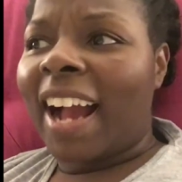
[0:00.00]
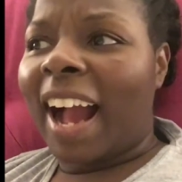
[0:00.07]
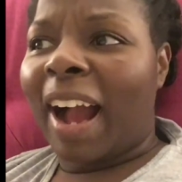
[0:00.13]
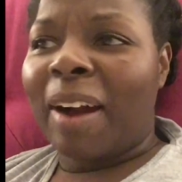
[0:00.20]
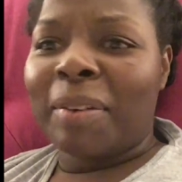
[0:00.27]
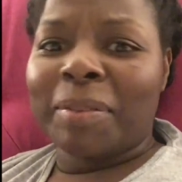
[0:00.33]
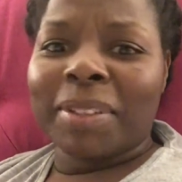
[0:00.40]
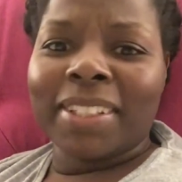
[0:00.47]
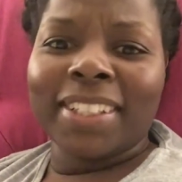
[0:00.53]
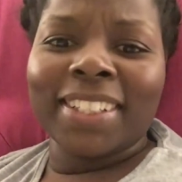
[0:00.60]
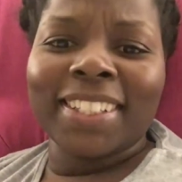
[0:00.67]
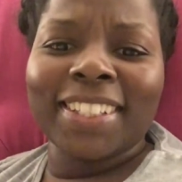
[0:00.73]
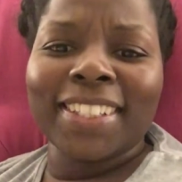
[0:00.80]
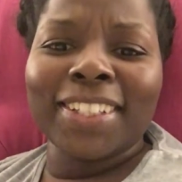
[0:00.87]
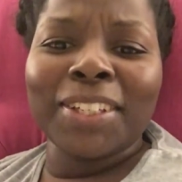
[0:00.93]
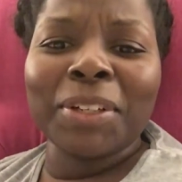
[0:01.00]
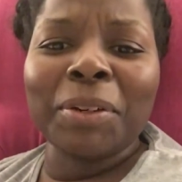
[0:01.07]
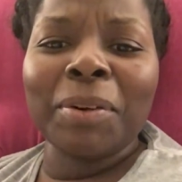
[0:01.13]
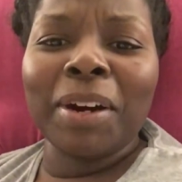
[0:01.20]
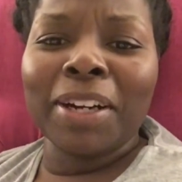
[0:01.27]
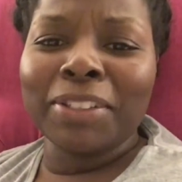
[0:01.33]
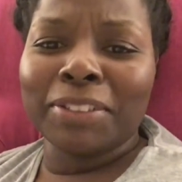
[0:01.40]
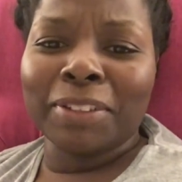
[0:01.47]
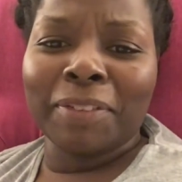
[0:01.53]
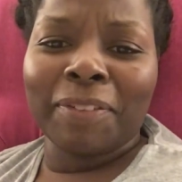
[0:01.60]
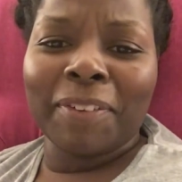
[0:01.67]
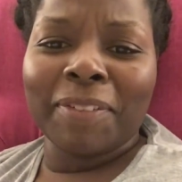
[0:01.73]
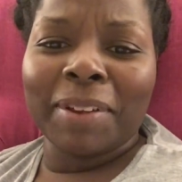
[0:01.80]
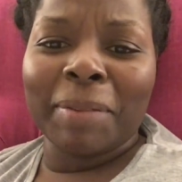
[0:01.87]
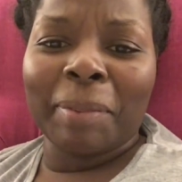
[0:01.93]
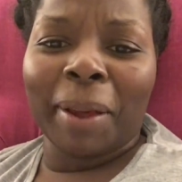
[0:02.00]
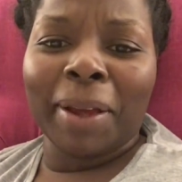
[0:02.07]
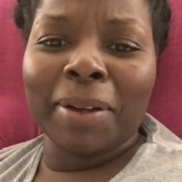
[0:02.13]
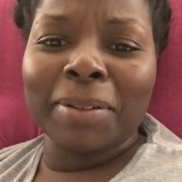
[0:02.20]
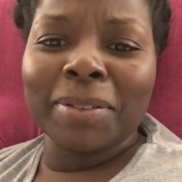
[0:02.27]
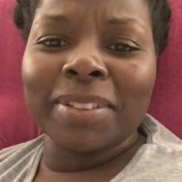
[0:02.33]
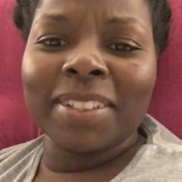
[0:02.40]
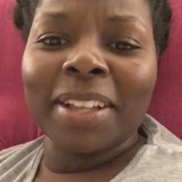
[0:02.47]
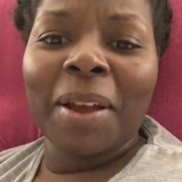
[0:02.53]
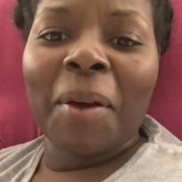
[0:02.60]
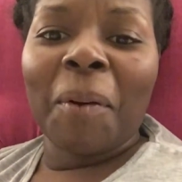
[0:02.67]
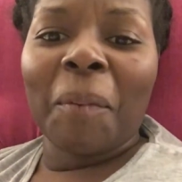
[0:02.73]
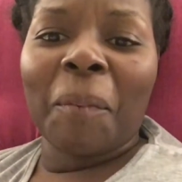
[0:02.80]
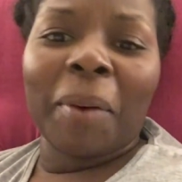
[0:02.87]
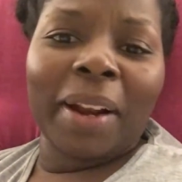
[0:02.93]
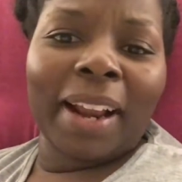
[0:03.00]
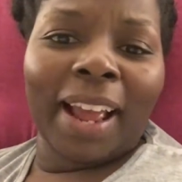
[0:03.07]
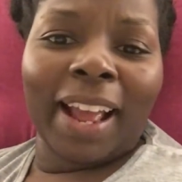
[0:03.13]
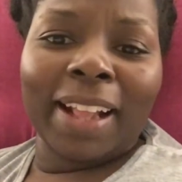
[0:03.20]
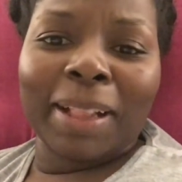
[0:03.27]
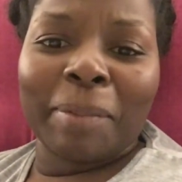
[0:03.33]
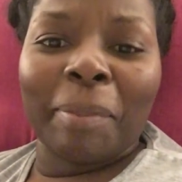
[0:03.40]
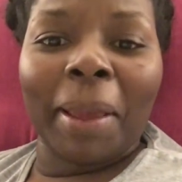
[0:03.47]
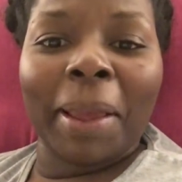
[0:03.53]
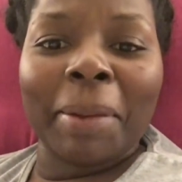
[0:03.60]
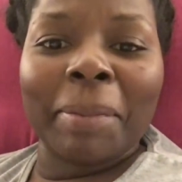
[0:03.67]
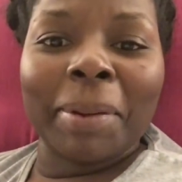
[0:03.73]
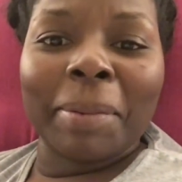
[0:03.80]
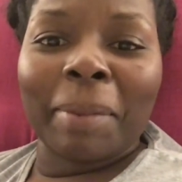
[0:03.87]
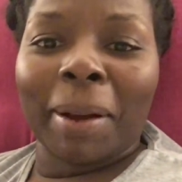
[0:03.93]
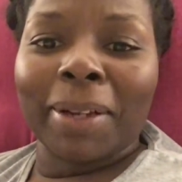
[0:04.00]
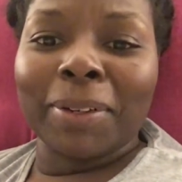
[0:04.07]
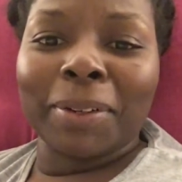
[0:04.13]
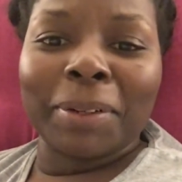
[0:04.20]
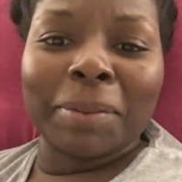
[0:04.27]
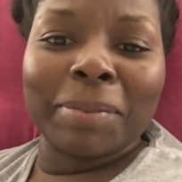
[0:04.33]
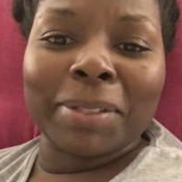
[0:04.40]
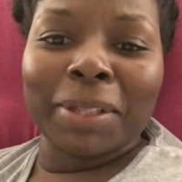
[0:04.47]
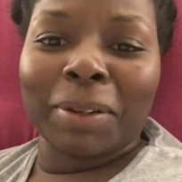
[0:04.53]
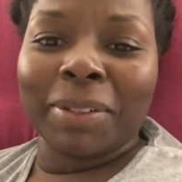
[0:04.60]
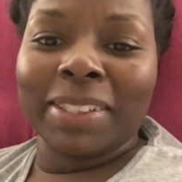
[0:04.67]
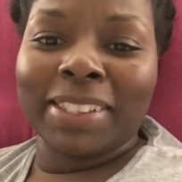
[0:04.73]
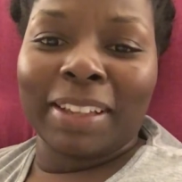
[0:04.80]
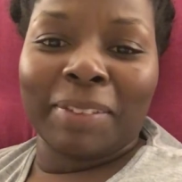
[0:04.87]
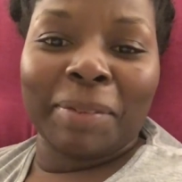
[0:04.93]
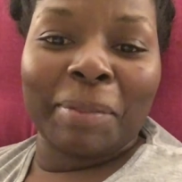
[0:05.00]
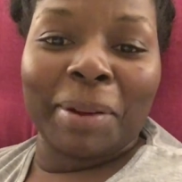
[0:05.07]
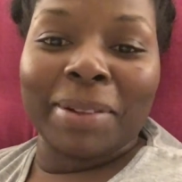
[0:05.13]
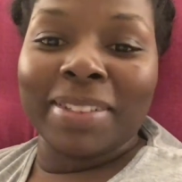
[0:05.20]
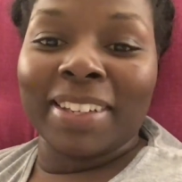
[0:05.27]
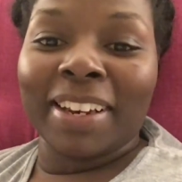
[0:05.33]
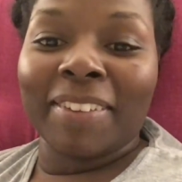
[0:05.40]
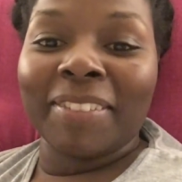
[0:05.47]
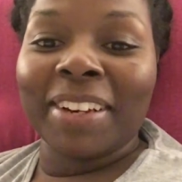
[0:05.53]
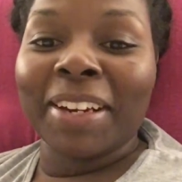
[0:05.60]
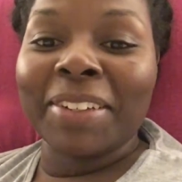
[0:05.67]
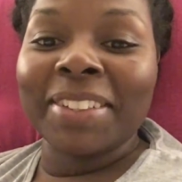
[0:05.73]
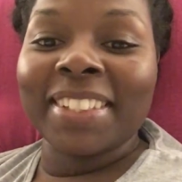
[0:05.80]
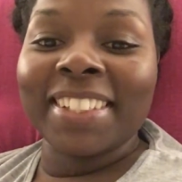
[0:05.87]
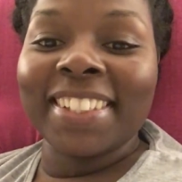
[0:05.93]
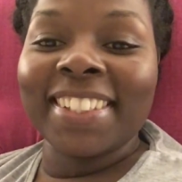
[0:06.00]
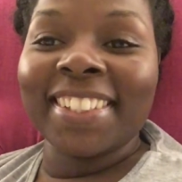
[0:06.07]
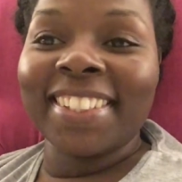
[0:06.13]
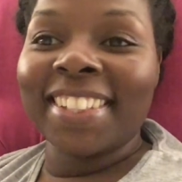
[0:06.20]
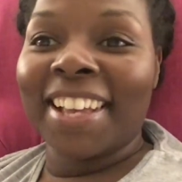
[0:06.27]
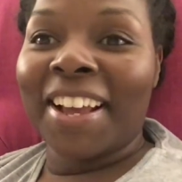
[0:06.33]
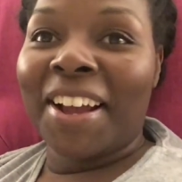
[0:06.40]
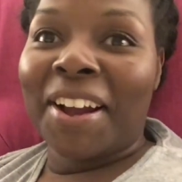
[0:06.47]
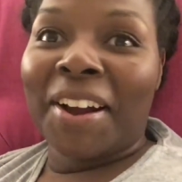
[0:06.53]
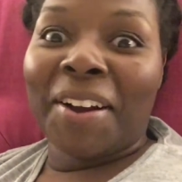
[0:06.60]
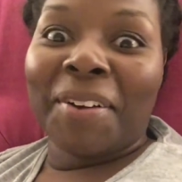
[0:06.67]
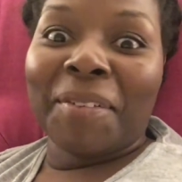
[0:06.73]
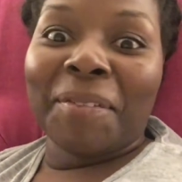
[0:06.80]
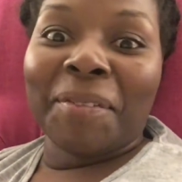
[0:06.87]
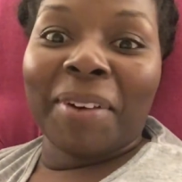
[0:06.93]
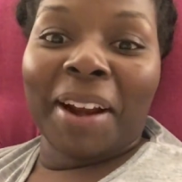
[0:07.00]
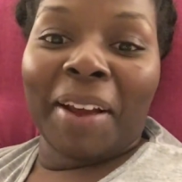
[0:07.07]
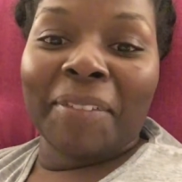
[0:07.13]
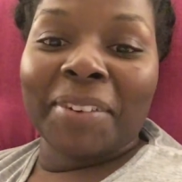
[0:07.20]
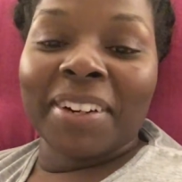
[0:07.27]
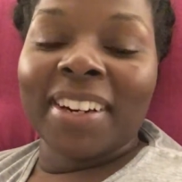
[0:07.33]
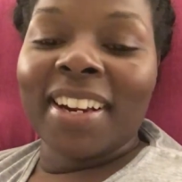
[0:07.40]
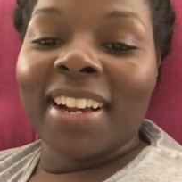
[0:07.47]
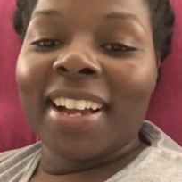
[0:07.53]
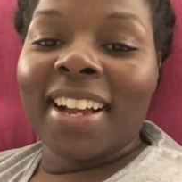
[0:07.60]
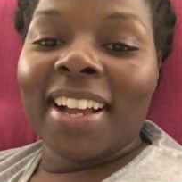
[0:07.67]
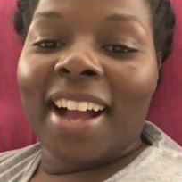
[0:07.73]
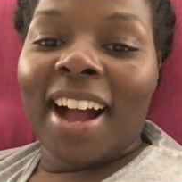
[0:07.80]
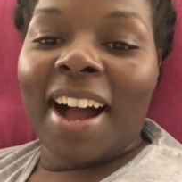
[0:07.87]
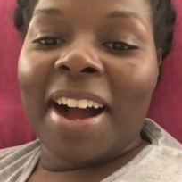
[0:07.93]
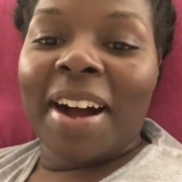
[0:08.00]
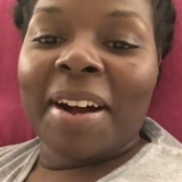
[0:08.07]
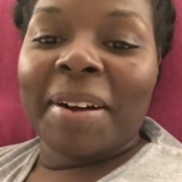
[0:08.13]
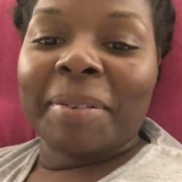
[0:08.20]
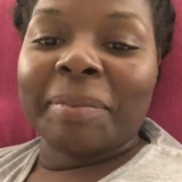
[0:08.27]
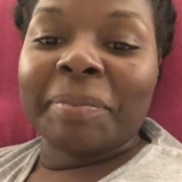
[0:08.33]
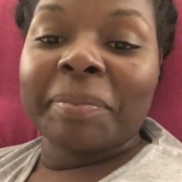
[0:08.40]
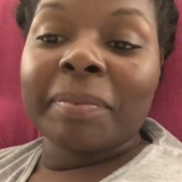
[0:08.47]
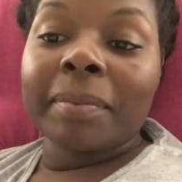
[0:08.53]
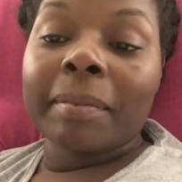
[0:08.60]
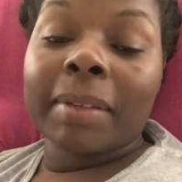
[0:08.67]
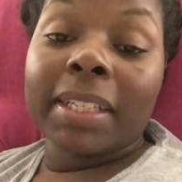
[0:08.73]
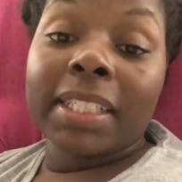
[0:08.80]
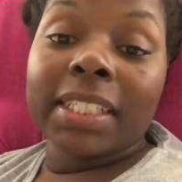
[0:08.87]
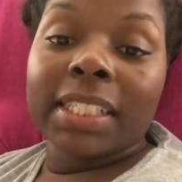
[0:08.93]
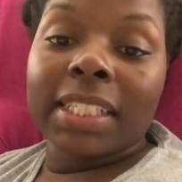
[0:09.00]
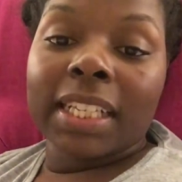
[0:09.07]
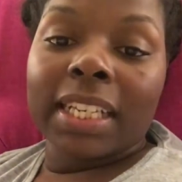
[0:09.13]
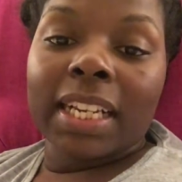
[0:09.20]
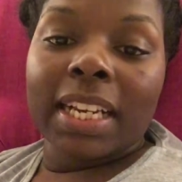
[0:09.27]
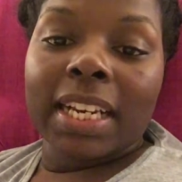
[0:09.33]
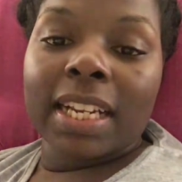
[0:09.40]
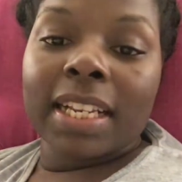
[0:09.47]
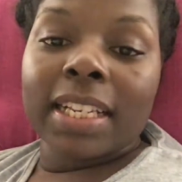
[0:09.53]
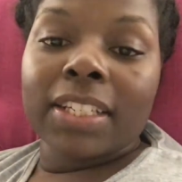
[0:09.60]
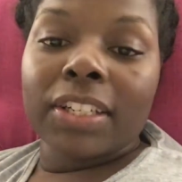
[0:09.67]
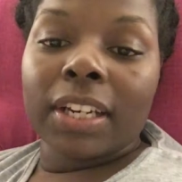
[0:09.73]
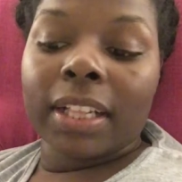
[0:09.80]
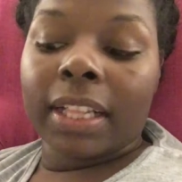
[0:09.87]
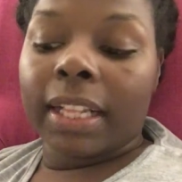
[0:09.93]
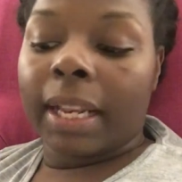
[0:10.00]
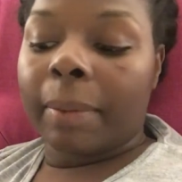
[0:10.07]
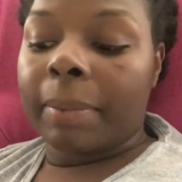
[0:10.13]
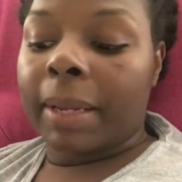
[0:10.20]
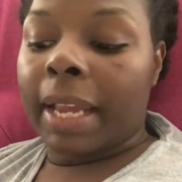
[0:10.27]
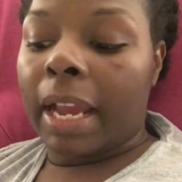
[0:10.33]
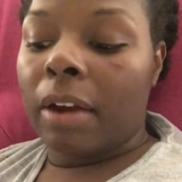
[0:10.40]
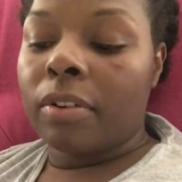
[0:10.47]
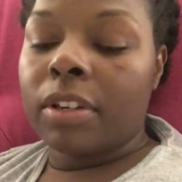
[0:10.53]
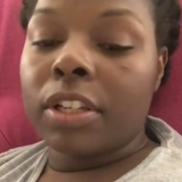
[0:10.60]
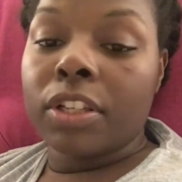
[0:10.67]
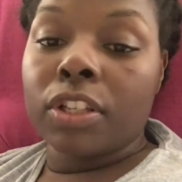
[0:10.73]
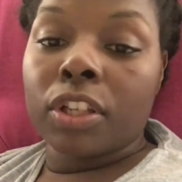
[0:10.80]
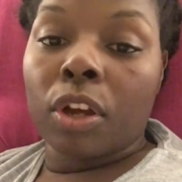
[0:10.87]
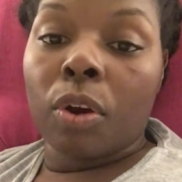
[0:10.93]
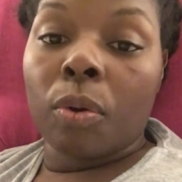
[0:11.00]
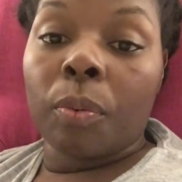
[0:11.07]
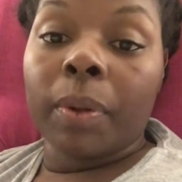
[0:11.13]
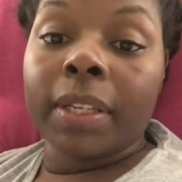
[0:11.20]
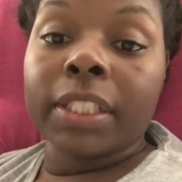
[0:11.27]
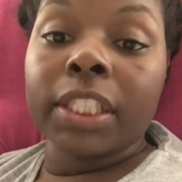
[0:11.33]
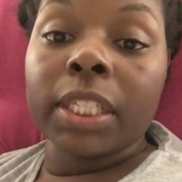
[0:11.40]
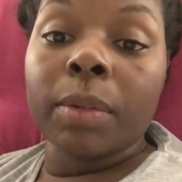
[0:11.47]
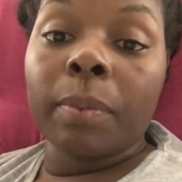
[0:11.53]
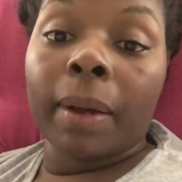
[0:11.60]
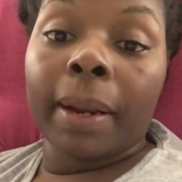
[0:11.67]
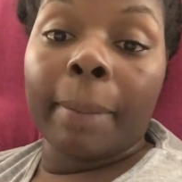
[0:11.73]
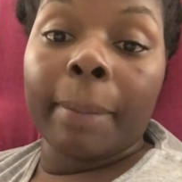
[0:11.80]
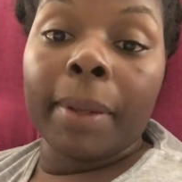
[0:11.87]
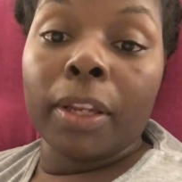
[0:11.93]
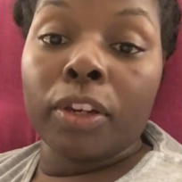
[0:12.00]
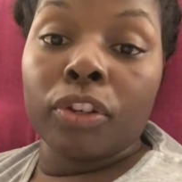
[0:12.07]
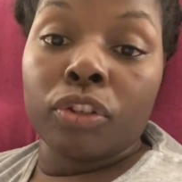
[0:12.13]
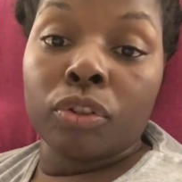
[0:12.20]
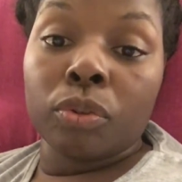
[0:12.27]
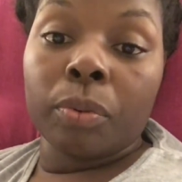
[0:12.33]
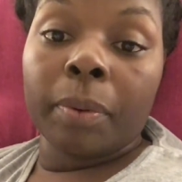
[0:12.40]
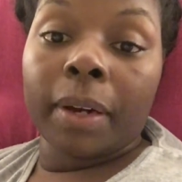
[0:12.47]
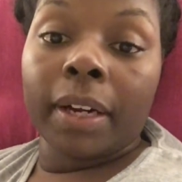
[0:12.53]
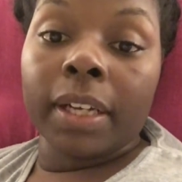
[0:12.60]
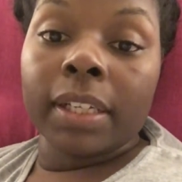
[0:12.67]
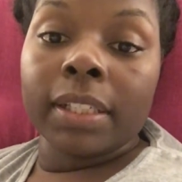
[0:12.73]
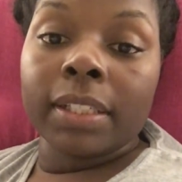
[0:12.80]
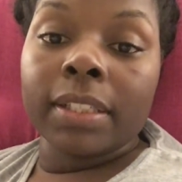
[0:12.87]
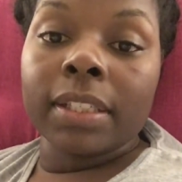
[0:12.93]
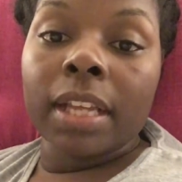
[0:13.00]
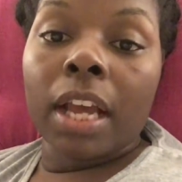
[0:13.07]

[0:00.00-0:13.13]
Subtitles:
I was 250 pounds when I had the baby. My daughter was only 7 pounds 11 ounces. Whatever. But she said she didn't think they would count it. So what she wanted me to do was